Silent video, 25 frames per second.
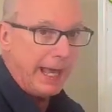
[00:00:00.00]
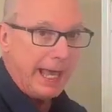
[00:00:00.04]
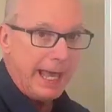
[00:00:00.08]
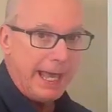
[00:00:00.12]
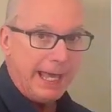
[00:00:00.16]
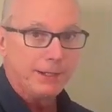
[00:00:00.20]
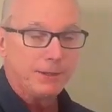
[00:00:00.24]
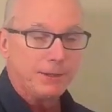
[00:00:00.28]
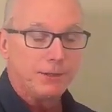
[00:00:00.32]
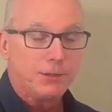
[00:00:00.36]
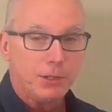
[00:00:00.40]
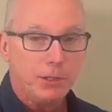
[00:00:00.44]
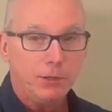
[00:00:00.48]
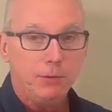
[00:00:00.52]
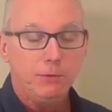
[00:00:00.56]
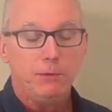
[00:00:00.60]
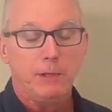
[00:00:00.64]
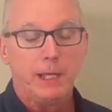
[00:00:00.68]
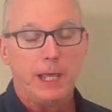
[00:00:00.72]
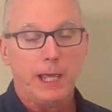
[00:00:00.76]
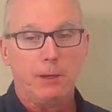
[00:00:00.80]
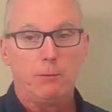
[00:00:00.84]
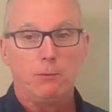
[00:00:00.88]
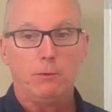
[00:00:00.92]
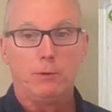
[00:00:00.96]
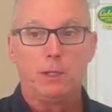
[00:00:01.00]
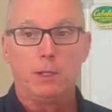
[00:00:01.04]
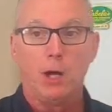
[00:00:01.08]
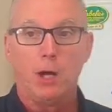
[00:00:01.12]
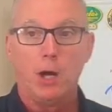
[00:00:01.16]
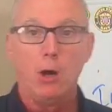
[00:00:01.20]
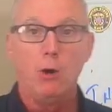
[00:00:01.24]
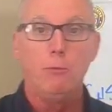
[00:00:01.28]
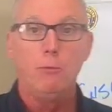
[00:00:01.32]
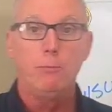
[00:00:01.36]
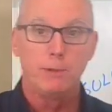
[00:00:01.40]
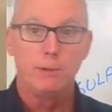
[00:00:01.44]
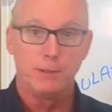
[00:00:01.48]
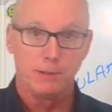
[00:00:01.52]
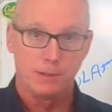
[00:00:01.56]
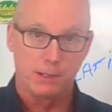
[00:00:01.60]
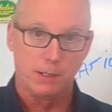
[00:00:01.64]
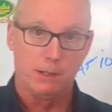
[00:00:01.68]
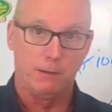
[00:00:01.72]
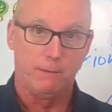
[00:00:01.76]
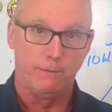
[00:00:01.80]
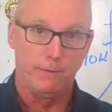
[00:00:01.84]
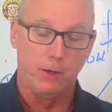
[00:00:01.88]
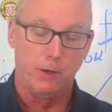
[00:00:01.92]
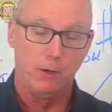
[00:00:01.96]
add to that with open
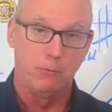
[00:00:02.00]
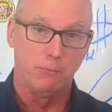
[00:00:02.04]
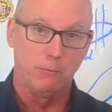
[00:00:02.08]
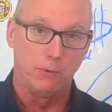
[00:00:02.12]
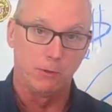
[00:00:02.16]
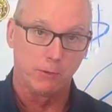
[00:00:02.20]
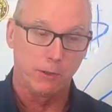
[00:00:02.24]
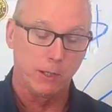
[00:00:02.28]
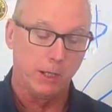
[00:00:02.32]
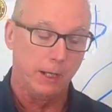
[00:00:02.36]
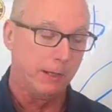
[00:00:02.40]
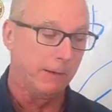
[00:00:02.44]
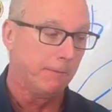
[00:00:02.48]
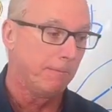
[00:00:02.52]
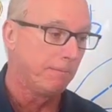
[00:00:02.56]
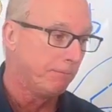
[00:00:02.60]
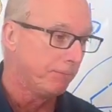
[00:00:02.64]
cell foam, okay?